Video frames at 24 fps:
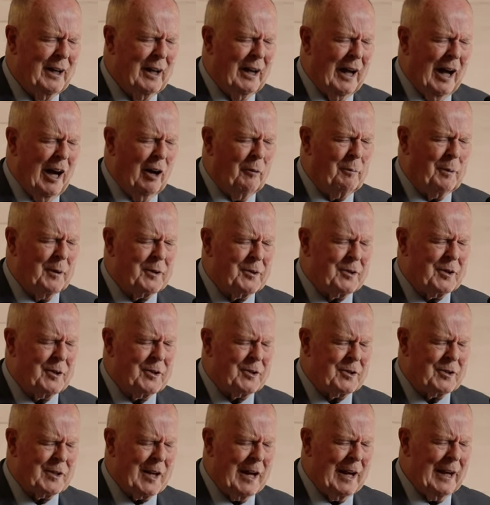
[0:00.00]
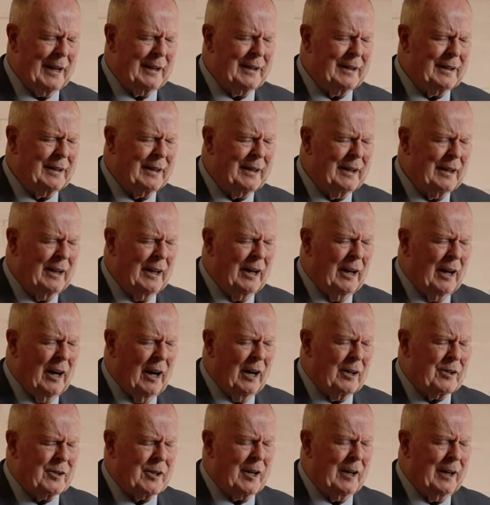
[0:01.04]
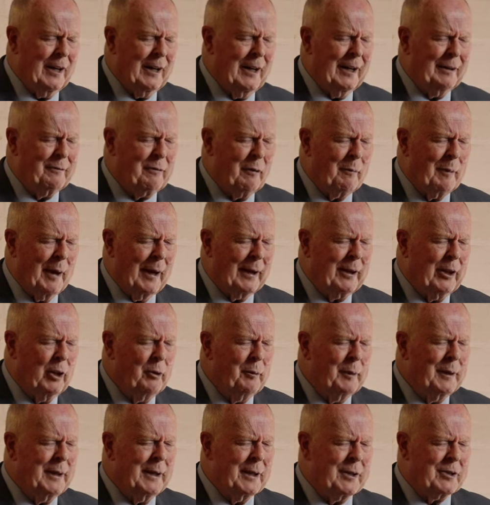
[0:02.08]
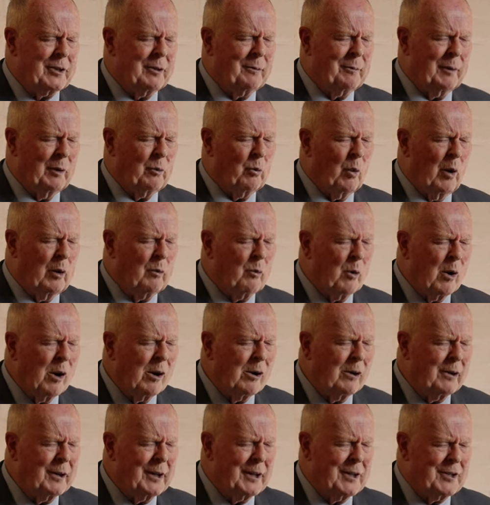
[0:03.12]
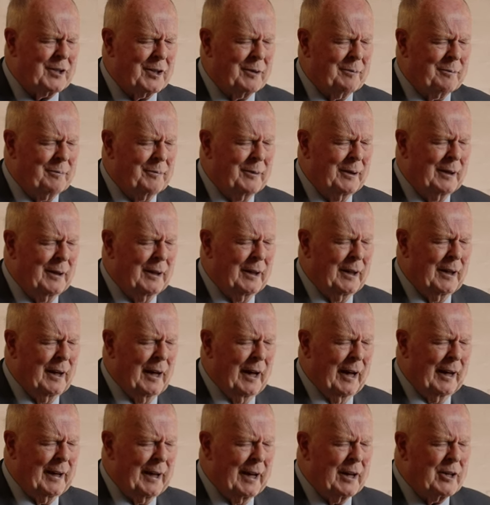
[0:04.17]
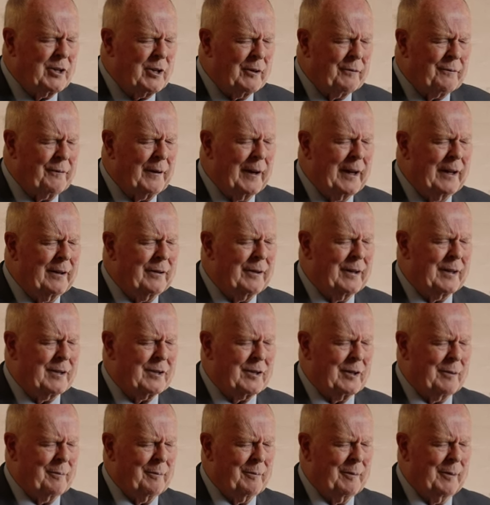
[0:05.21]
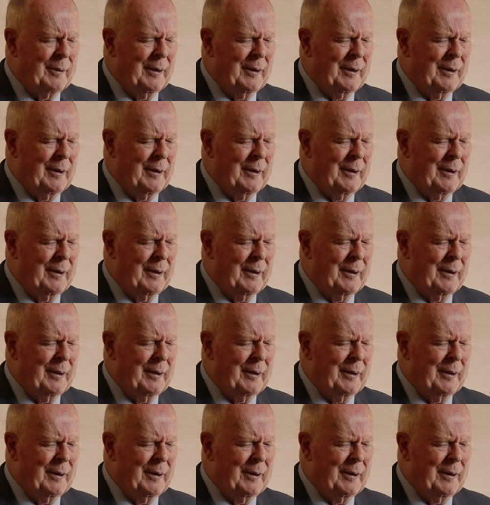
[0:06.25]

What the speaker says: Help us to stand aside from ecumenism and one-worldism and interfaithism.